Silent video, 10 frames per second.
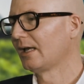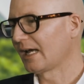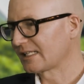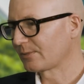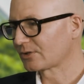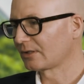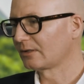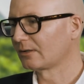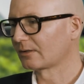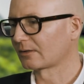
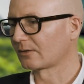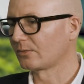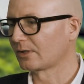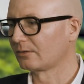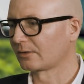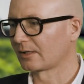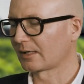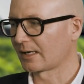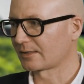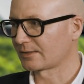Especially, we are looking
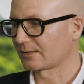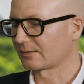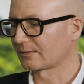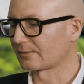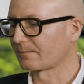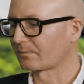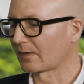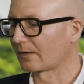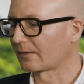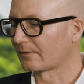at um,
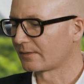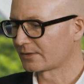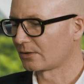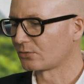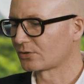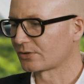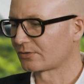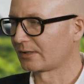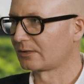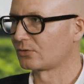the solutions
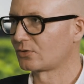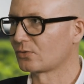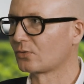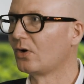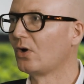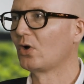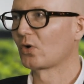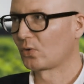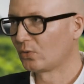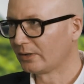related to
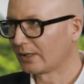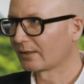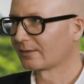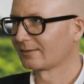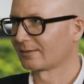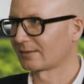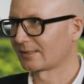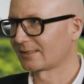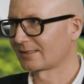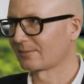cooling oh,
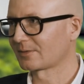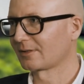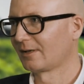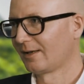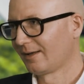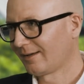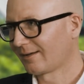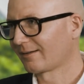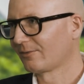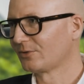systems. Right, okay, yeah.
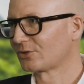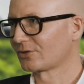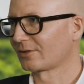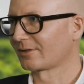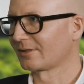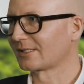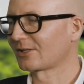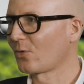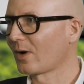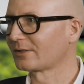Uh, which uh, is
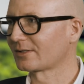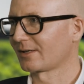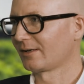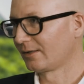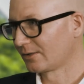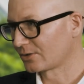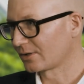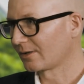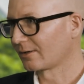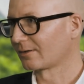quite
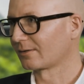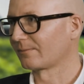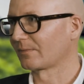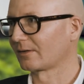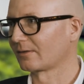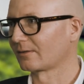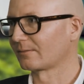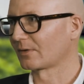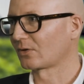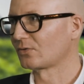energy um,
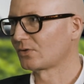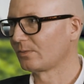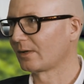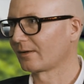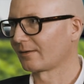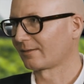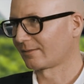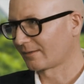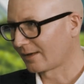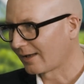um, consuming
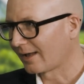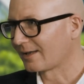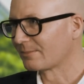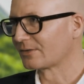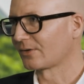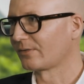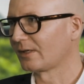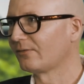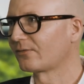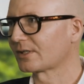uh, element of yes.
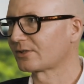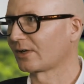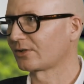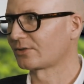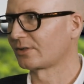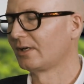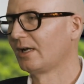the infrastructure.